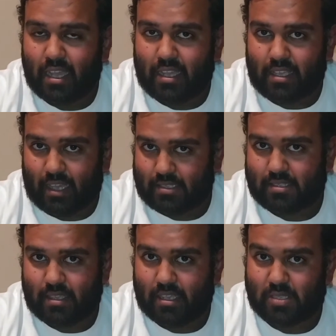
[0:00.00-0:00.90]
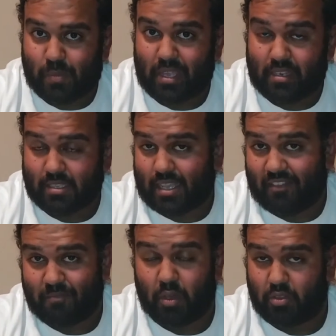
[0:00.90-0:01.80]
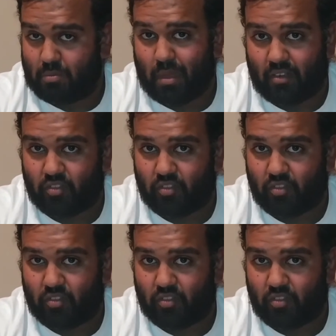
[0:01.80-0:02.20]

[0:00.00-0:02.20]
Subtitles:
yes, Spain does have both better